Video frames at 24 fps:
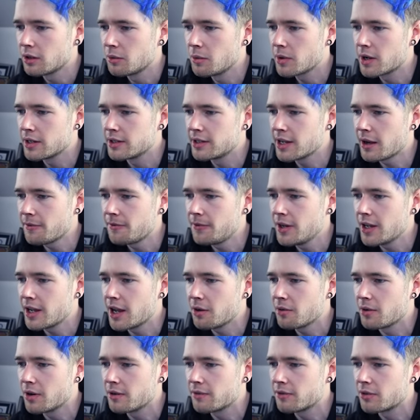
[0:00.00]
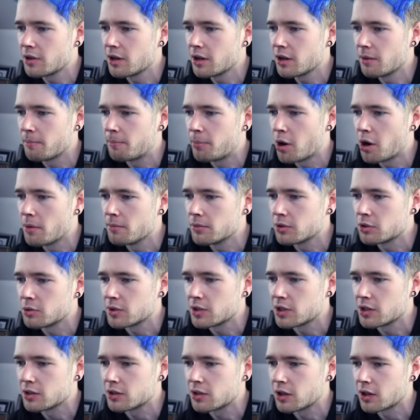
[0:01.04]
We can definitely get rid of the bombs,
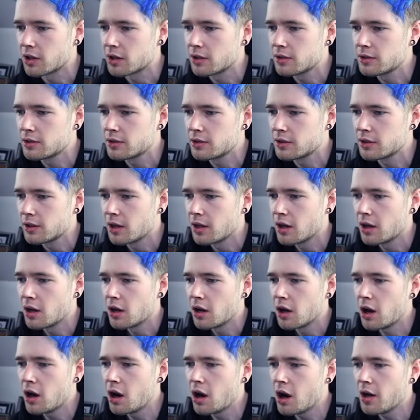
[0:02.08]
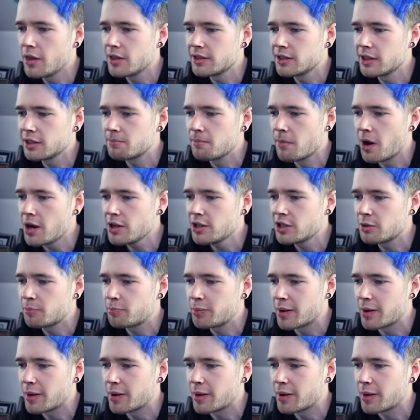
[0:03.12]
which is good. Oh, this is much